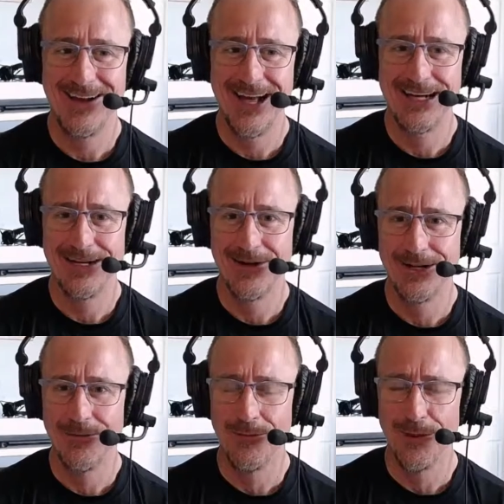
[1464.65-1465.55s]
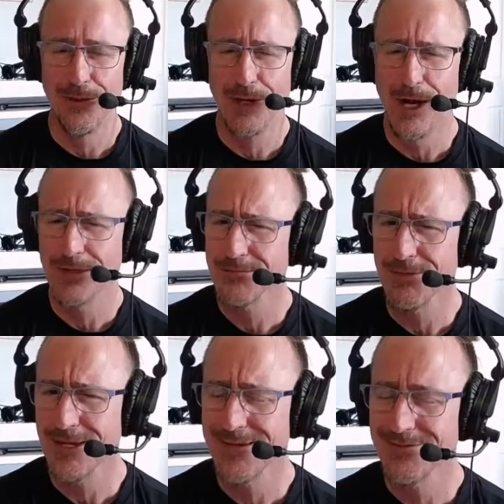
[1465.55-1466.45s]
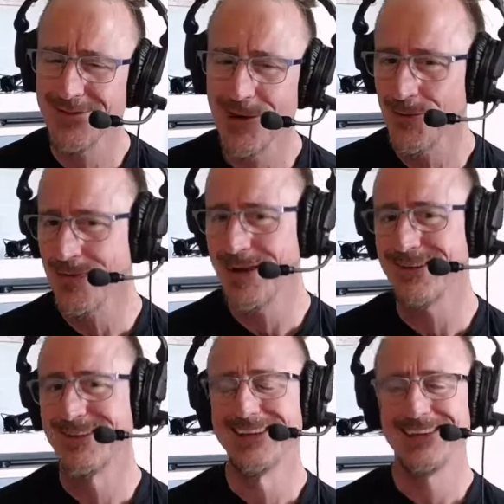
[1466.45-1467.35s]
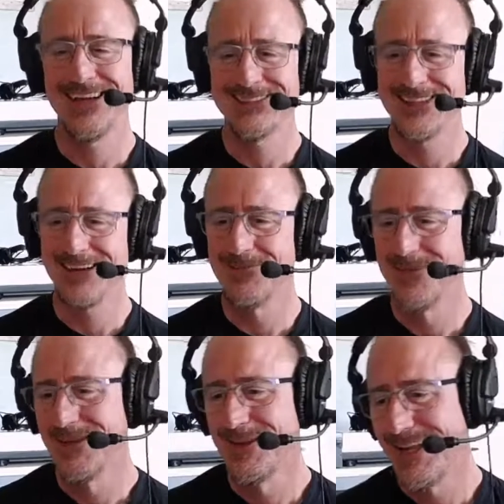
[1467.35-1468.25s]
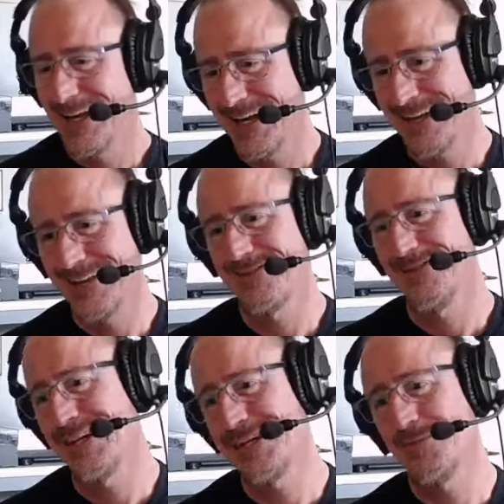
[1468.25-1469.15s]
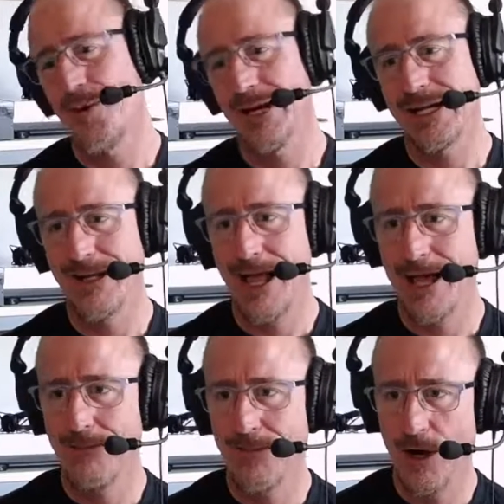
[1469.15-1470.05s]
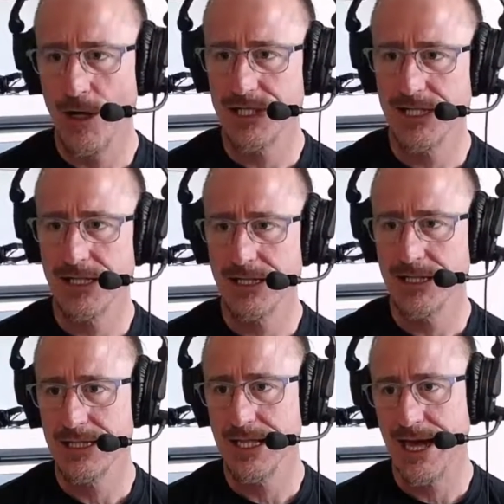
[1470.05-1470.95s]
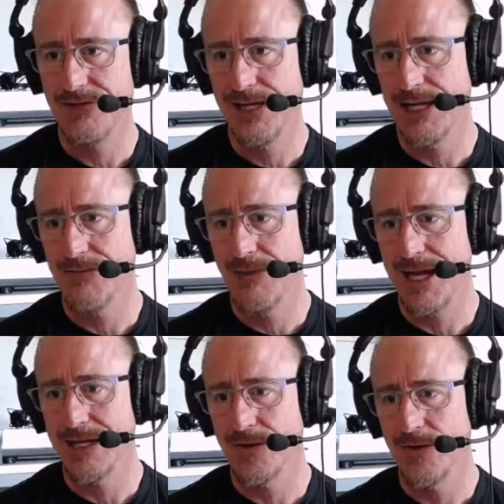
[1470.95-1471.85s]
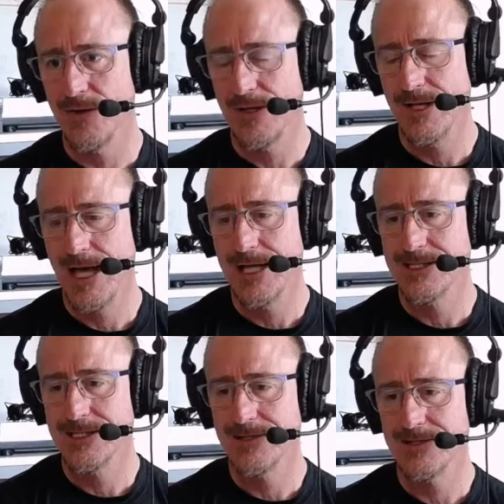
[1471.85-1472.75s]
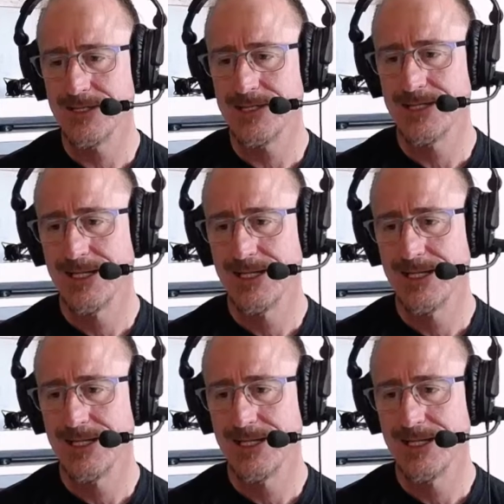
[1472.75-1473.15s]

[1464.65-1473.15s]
I ended on a real contemplative note there that time. And a really good morning. Hey, Marcia, good to have you in. Michael, Jesus.